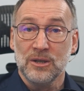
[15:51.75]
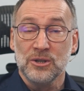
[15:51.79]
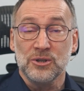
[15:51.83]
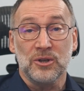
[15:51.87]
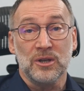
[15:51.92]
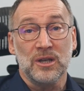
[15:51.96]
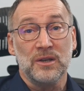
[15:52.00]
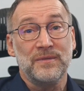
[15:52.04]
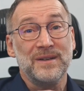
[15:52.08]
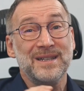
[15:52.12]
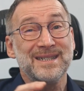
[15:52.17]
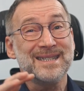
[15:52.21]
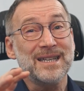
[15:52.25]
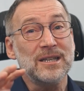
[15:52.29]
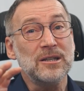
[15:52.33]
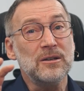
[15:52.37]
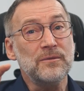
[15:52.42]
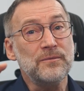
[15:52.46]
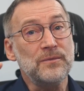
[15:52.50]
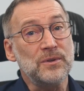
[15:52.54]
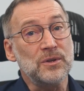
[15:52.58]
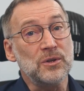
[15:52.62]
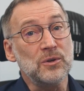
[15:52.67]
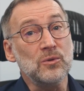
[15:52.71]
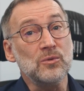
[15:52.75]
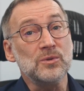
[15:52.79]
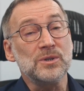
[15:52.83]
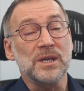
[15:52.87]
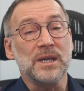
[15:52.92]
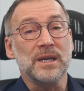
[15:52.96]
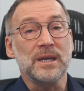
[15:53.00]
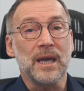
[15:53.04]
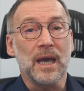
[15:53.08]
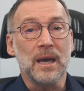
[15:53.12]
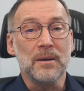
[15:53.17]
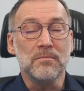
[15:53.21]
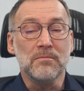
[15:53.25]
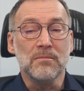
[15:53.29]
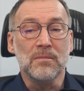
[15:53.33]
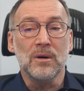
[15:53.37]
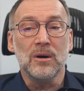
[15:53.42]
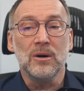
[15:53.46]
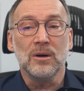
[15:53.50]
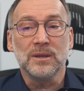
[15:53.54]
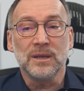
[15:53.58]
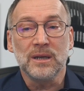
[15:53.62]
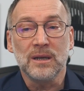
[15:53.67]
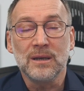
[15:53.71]
So if instead of using a
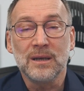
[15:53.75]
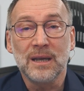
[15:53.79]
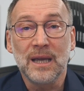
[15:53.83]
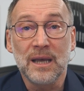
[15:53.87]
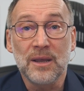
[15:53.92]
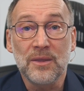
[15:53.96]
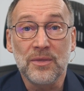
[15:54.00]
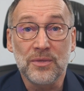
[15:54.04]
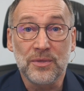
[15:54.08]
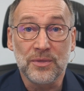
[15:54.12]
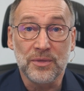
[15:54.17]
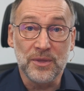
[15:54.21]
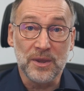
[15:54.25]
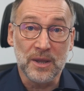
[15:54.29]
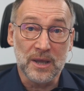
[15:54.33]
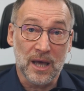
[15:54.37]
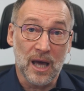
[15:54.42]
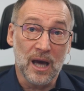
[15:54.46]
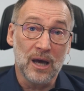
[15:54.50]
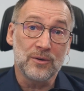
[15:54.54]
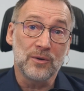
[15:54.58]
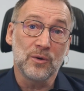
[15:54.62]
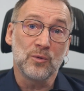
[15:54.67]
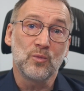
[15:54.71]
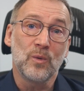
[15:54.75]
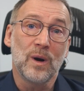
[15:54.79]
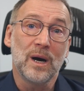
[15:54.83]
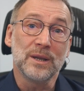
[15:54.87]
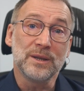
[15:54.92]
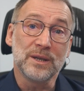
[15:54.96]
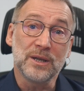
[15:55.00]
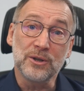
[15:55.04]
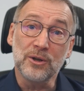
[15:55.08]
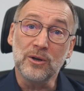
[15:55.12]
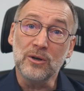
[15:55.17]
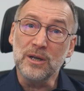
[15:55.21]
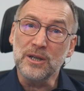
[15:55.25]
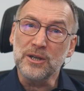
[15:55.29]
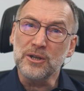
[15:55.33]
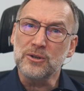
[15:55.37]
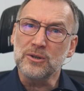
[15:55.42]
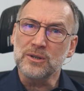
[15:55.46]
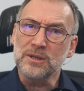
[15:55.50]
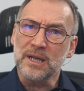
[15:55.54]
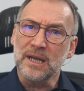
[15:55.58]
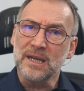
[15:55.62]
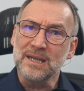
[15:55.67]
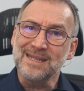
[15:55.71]
model like the current one that only
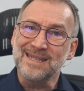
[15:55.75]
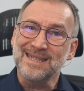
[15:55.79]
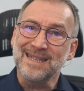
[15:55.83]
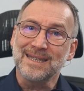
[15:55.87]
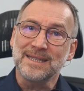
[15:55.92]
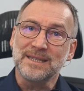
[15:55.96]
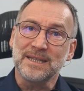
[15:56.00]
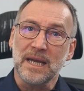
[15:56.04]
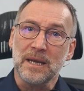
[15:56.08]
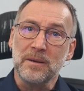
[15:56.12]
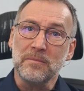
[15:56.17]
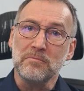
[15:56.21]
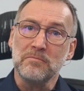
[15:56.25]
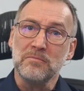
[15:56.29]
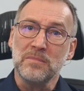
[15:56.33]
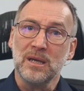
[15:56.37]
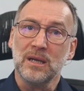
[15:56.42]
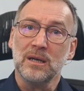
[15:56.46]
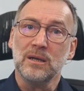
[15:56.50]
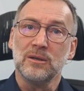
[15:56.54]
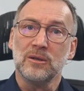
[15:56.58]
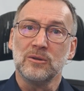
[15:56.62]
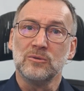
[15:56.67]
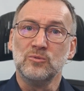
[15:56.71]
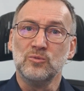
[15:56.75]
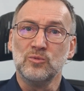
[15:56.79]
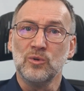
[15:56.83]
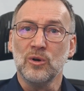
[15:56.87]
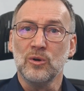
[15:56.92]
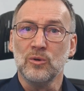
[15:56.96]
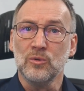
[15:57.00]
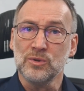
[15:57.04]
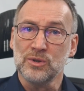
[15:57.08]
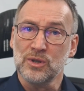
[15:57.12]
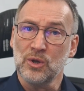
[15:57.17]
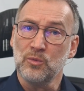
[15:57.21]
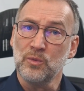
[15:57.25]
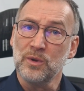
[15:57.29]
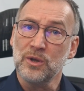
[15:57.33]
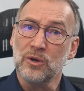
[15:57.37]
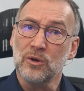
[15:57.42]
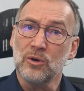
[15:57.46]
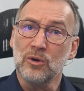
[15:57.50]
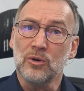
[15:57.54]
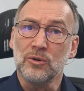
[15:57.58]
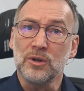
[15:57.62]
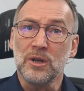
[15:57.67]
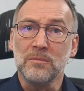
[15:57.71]
contains 10 million rows, we
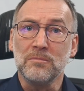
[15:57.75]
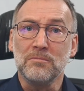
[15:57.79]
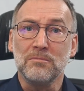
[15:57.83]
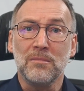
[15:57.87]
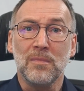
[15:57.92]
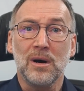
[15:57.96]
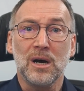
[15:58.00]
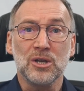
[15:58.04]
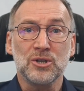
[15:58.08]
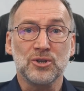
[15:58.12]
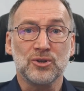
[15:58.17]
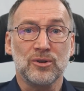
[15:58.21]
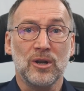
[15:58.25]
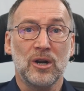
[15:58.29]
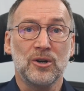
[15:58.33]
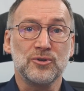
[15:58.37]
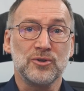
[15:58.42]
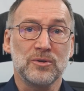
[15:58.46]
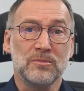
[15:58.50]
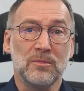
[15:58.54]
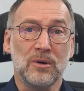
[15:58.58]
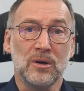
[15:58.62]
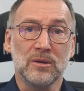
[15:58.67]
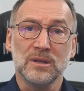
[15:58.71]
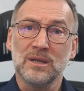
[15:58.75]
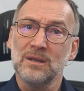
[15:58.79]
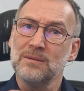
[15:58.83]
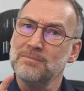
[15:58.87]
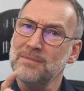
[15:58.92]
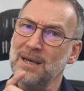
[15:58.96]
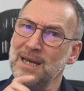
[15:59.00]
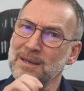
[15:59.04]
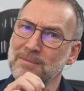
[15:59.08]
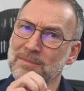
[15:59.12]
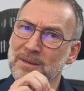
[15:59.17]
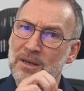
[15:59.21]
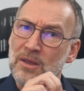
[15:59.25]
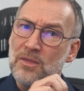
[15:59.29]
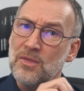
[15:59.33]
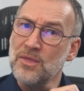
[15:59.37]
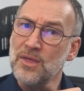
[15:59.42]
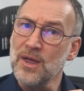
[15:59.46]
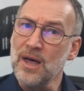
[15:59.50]
go on a much larger model, maybe